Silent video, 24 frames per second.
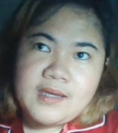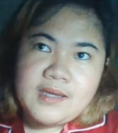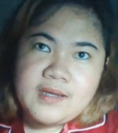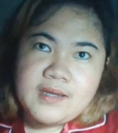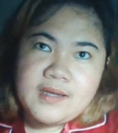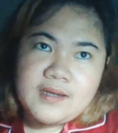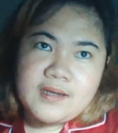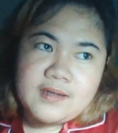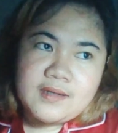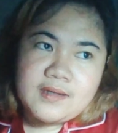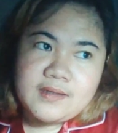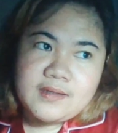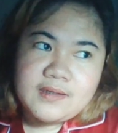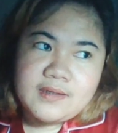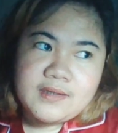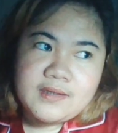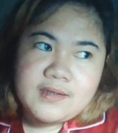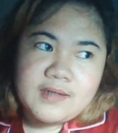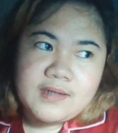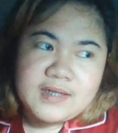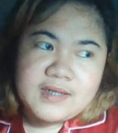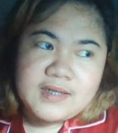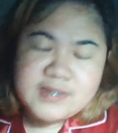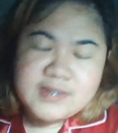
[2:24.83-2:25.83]

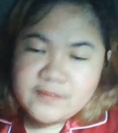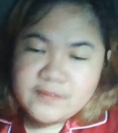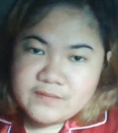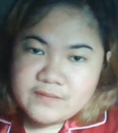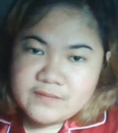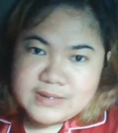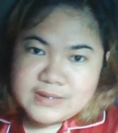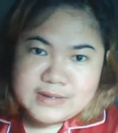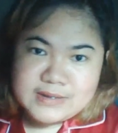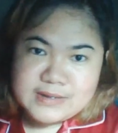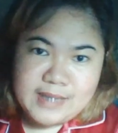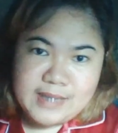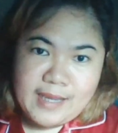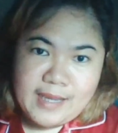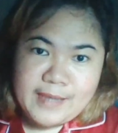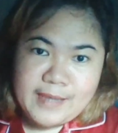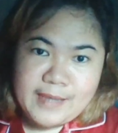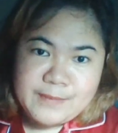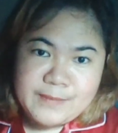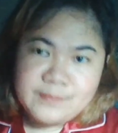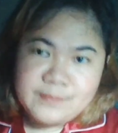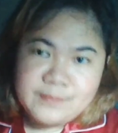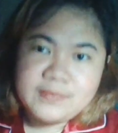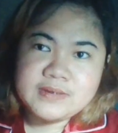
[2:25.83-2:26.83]
as of this
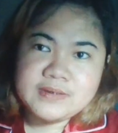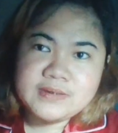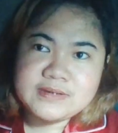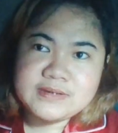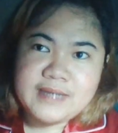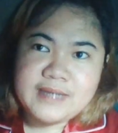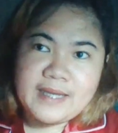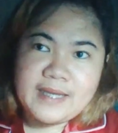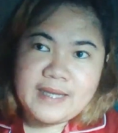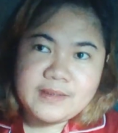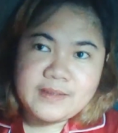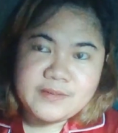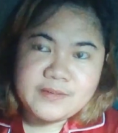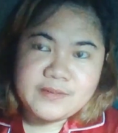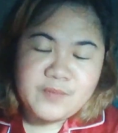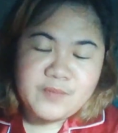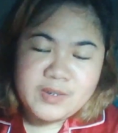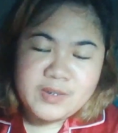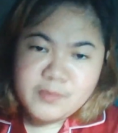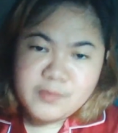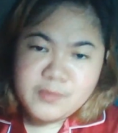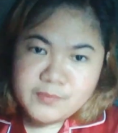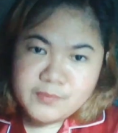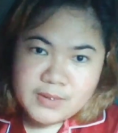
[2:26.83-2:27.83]
time, the
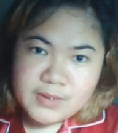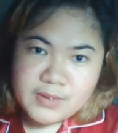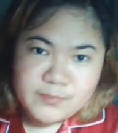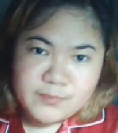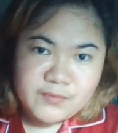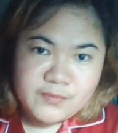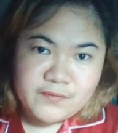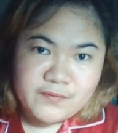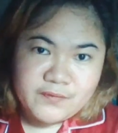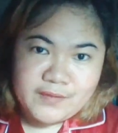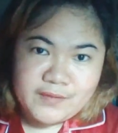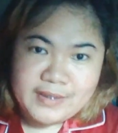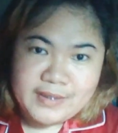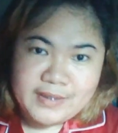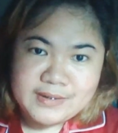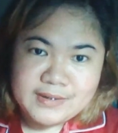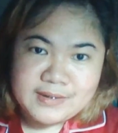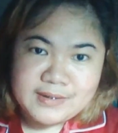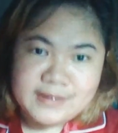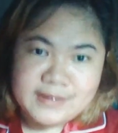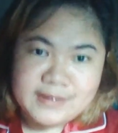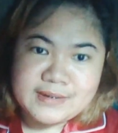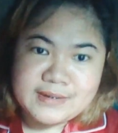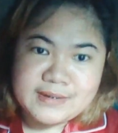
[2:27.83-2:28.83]
minimum number for
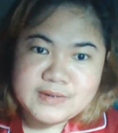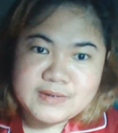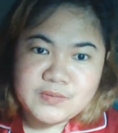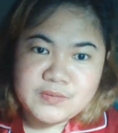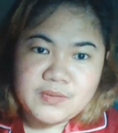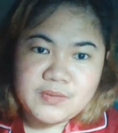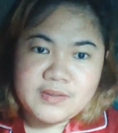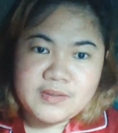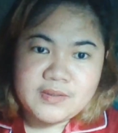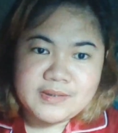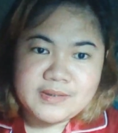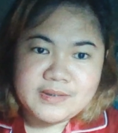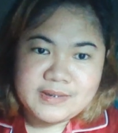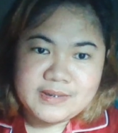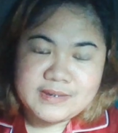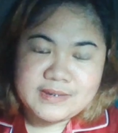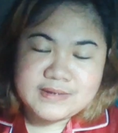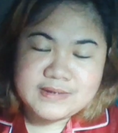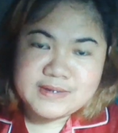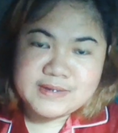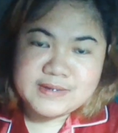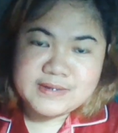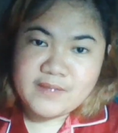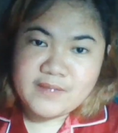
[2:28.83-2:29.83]
NCLEX is
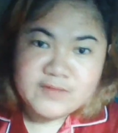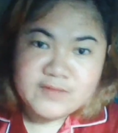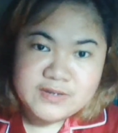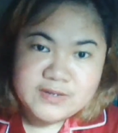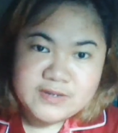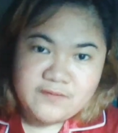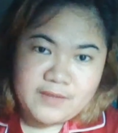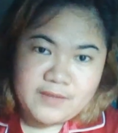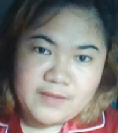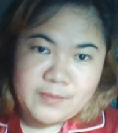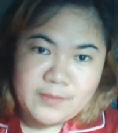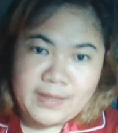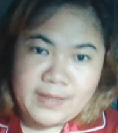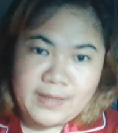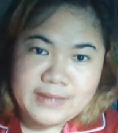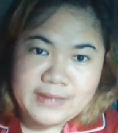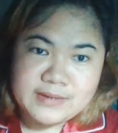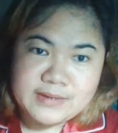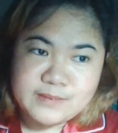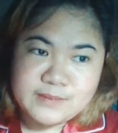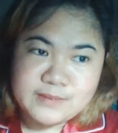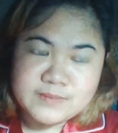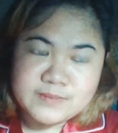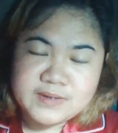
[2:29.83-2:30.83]
75
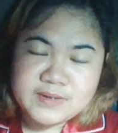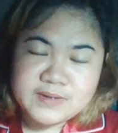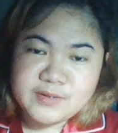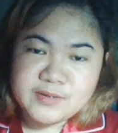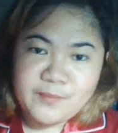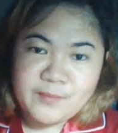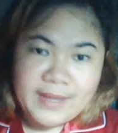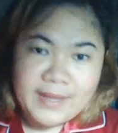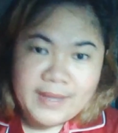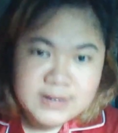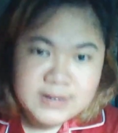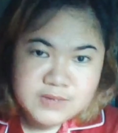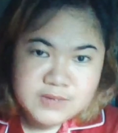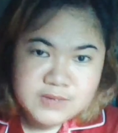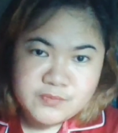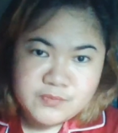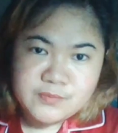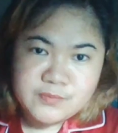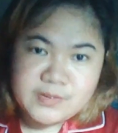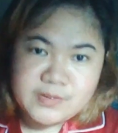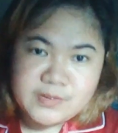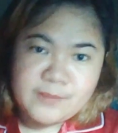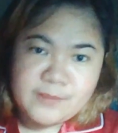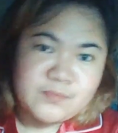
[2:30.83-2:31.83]
items and the maximum
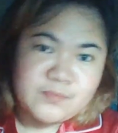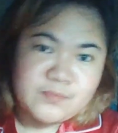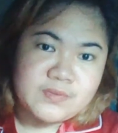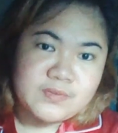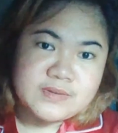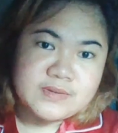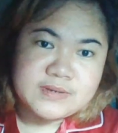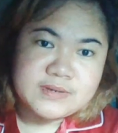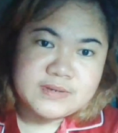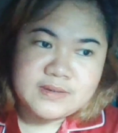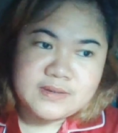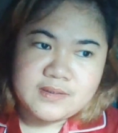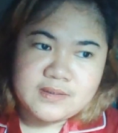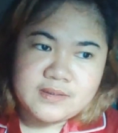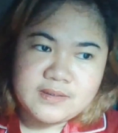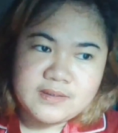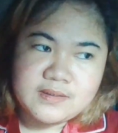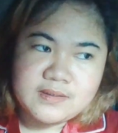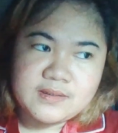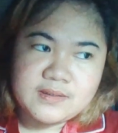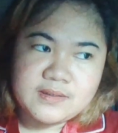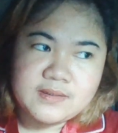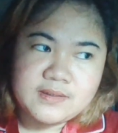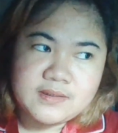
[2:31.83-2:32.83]
number
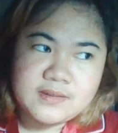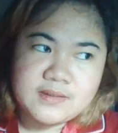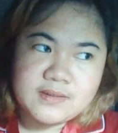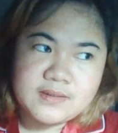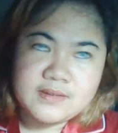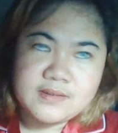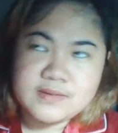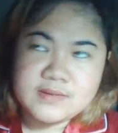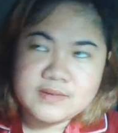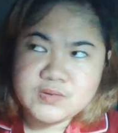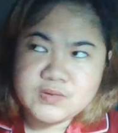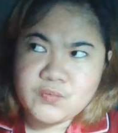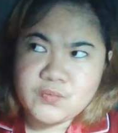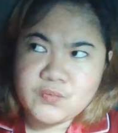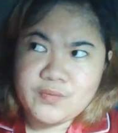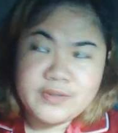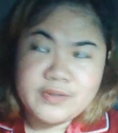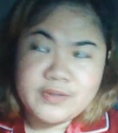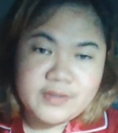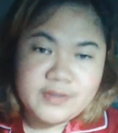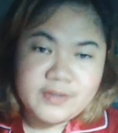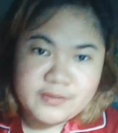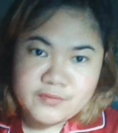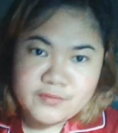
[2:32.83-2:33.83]
is
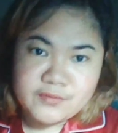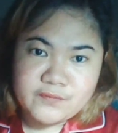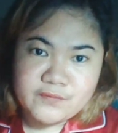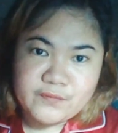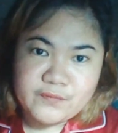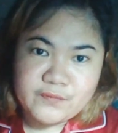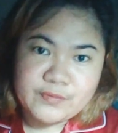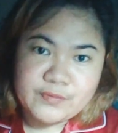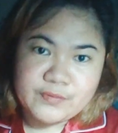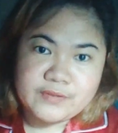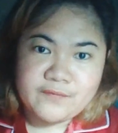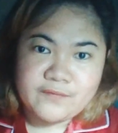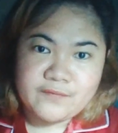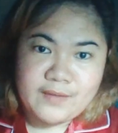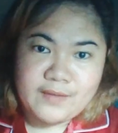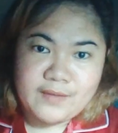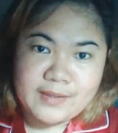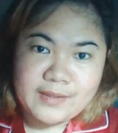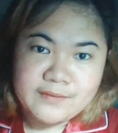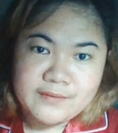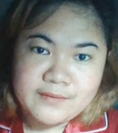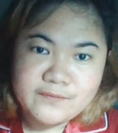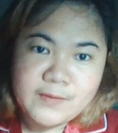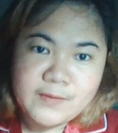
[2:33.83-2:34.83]
145,